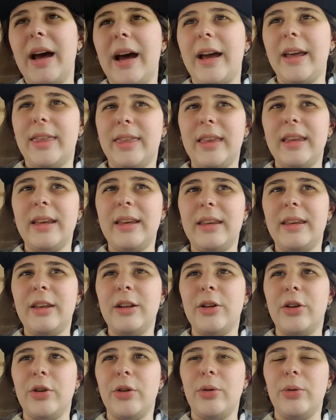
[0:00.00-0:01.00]
I think,
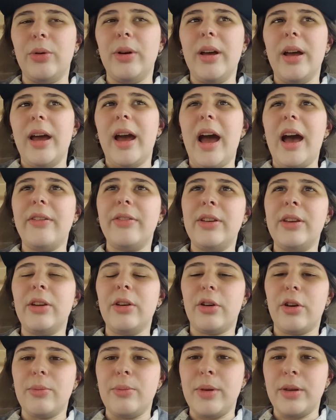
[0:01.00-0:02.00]
having
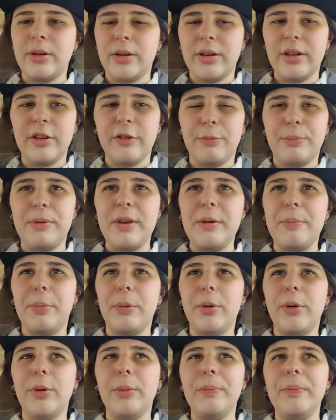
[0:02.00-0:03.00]
a community of
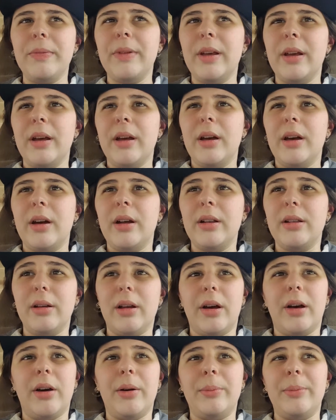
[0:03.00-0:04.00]
people
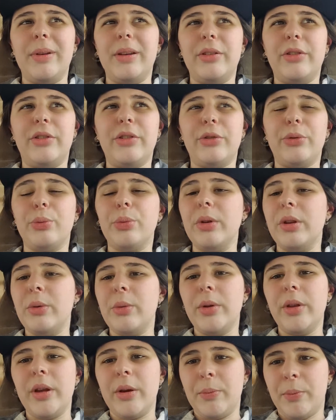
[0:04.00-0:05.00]
is just really,
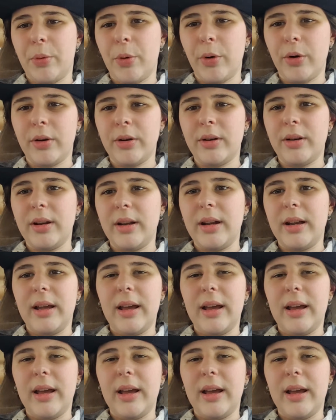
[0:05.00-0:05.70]
really important.